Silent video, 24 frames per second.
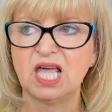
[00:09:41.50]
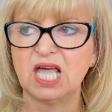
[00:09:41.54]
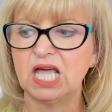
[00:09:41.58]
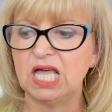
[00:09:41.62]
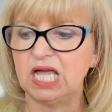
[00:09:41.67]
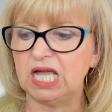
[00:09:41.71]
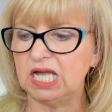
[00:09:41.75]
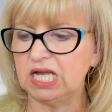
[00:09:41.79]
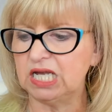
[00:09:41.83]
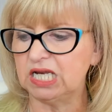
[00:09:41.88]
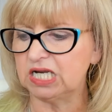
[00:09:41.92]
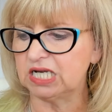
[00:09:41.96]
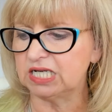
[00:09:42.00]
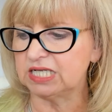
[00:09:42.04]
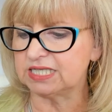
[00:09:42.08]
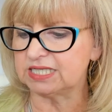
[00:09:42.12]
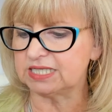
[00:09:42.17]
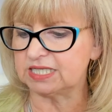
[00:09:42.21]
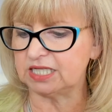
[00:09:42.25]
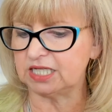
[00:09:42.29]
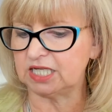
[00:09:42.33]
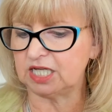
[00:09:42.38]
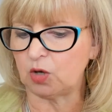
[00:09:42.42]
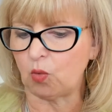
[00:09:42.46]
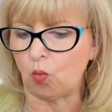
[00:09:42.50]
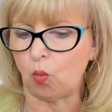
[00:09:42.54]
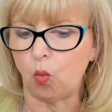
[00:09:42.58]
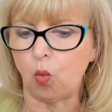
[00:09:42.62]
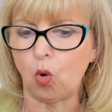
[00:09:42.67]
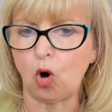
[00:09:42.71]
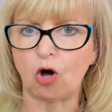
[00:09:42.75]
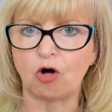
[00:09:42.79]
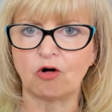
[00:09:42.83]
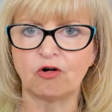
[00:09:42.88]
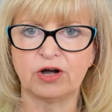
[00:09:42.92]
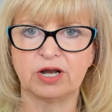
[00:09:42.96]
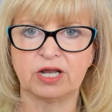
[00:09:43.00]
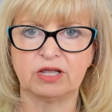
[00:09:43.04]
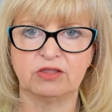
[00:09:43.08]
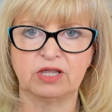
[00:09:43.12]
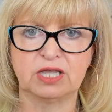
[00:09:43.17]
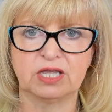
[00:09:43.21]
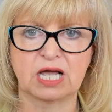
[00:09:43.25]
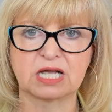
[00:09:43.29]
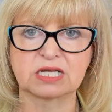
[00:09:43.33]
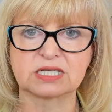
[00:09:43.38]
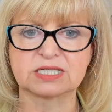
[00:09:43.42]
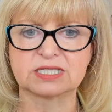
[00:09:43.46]
It is the worry, the
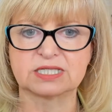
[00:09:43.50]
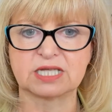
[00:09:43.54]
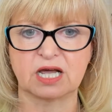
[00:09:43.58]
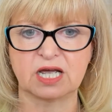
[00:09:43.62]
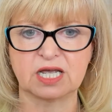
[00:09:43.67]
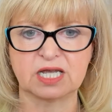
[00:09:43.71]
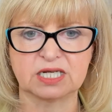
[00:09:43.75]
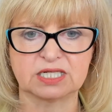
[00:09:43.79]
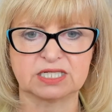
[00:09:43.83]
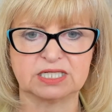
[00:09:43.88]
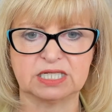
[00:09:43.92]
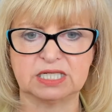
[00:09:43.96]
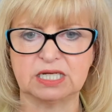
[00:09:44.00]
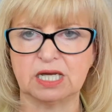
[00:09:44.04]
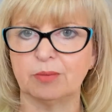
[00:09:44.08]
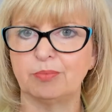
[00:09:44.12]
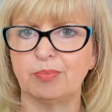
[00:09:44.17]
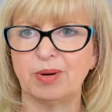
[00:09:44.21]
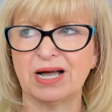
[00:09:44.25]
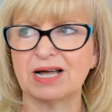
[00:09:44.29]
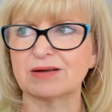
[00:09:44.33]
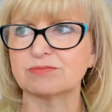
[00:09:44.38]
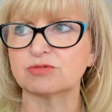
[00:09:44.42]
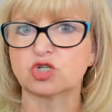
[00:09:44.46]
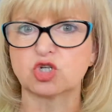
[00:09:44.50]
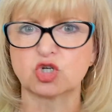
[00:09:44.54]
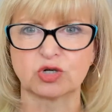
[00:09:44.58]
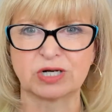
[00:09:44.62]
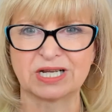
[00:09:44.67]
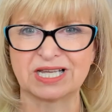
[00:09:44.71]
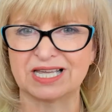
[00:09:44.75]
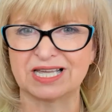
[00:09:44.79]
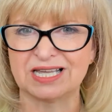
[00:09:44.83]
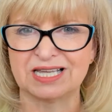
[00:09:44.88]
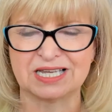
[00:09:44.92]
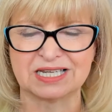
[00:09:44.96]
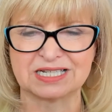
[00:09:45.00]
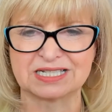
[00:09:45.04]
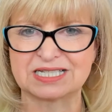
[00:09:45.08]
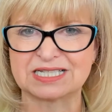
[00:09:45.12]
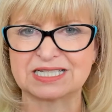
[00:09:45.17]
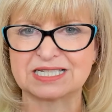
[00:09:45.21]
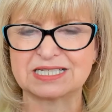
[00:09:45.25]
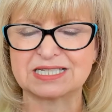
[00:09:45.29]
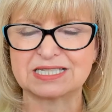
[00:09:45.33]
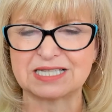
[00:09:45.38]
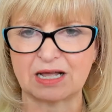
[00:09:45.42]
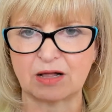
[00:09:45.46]
anxiety about drinking
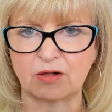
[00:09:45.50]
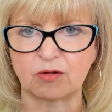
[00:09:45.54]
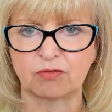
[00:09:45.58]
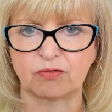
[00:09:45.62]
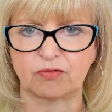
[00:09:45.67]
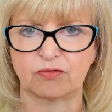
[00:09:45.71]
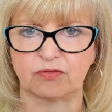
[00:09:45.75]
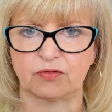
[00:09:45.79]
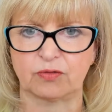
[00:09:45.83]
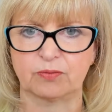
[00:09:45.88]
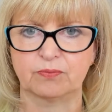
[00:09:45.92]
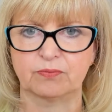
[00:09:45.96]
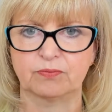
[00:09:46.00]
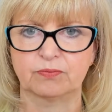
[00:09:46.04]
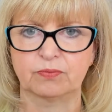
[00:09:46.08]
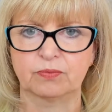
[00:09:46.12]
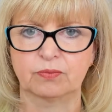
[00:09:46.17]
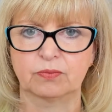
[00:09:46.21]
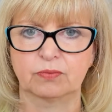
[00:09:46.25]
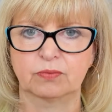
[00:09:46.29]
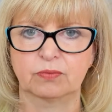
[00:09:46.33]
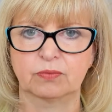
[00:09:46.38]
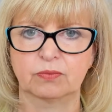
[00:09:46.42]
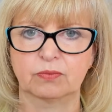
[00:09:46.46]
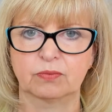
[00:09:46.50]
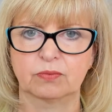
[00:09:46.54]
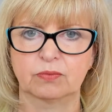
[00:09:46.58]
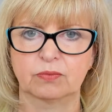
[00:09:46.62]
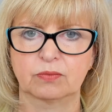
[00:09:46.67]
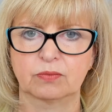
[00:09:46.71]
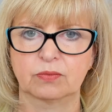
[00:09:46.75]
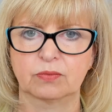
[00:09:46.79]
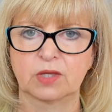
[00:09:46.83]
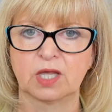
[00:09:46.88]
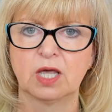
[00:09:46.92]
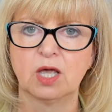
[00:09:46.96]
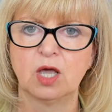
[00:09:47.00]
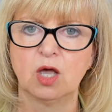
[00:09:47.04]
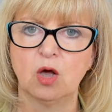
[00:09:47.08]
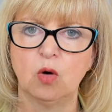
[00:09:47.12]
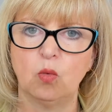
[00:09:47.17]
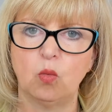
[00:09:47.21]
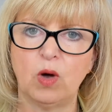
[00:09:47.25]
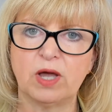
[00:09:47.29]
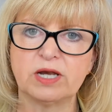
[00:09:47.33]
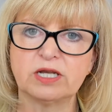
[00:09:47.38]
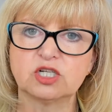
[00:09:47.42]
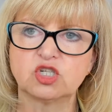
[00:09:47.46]
itself.
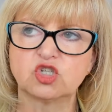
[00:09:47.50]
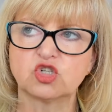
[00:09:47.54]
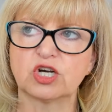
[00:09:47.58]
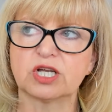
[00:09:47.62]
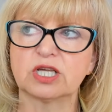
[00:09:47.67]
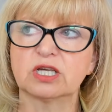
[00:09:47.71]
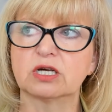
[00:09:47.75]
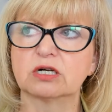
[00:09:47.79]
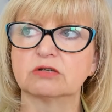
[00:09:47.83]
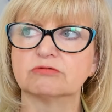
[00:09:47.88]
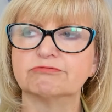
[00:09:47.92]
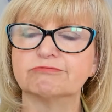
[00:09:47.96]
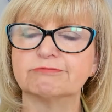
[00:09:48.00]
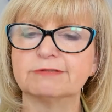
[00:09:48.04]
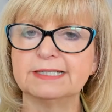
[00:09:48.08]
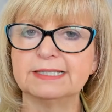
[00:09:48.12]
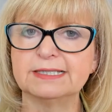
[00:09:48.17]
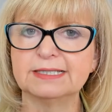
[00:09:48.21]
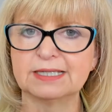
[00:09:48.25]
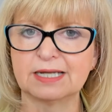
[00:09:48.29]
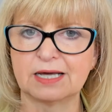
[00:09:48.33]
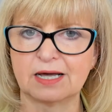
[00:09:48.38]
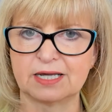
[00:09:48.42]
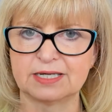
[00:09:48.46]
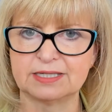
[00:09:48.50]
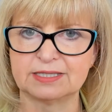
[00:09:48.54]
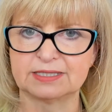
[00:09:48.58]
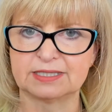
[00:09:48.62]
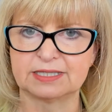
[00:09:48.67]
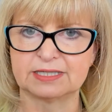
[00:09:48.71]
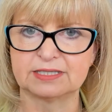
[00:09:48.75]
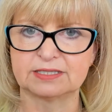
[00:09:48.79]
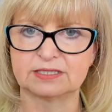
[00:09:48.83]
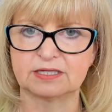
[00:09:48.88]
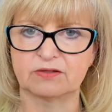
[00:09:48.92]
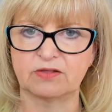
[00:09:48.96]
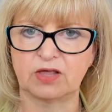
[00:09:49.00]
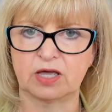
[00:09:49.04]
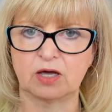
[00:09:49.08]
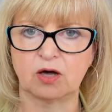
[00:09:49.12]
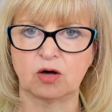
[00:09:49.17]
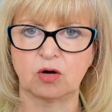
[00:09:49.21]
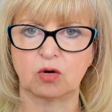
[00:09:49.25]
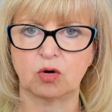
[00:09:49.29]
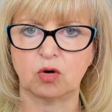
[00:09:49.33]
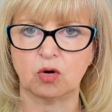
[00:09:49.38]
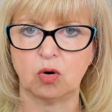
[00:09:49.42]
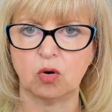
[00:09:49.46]
When a drinker realizes that they are
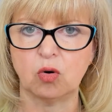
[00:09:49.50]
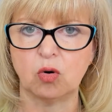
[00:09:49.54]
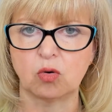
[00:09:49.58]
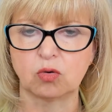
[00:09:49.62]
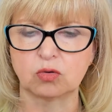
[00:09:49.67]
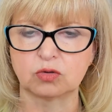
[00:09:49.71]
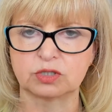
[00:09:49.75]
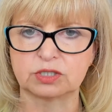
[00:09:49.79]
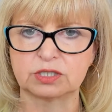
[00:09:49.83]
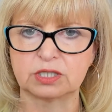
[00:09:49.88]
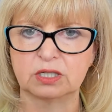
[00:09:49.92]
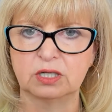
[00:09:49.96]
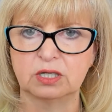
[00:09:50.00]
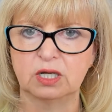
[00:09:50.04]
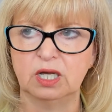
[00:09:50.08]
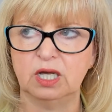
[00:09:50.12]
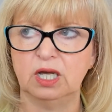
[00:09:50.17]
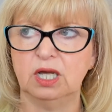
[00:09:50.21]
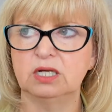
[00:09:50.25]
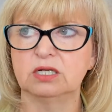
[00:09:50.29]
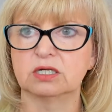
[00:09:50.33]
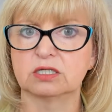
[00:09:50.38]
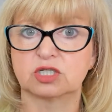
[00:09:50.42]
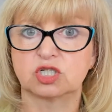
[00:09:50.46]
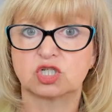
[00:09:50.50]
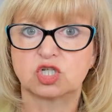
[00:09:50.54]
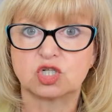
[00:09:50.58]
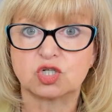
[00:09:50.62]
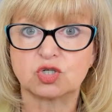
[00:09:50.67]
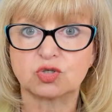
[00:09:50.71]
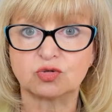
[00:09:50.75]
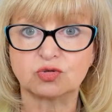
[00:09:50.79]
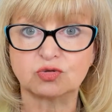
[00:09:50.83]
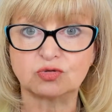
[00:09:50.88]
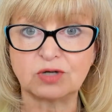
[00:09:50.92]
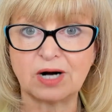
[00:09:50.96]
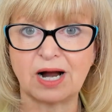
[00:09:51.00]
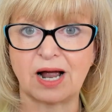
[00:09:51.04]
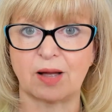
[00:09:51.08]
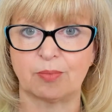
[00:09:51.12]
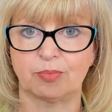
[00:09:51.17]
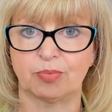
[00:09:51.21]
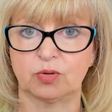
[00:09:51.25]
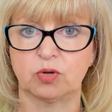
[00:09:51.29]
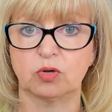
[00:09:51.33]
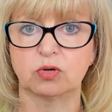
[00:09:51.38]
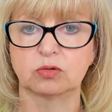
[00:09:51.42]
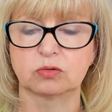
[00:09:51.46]
caught in a
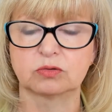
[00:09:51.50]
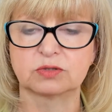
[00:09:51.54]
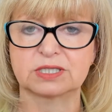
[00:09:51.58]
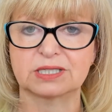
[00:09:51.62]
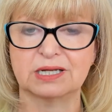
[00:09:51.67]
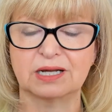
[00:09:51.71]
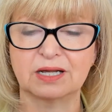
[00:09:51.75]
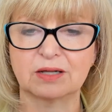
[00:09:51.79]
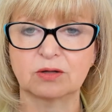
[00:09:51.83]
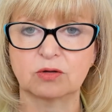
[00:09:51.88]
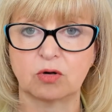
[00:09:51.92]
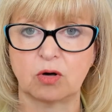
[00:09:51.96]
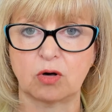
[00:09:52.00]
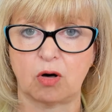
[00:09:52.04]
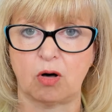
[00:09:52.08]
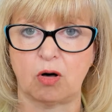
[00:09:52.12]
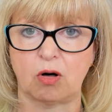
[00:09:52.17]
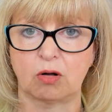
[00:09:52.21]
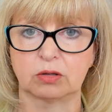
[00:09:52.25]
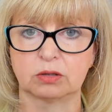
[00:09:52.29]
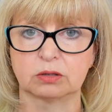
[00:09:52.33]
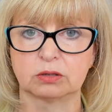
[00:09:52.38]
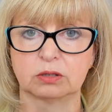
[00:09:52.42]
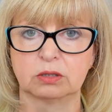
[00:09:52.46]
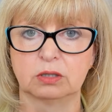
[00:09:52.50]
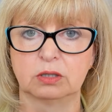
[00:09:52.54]
trap called alcohol,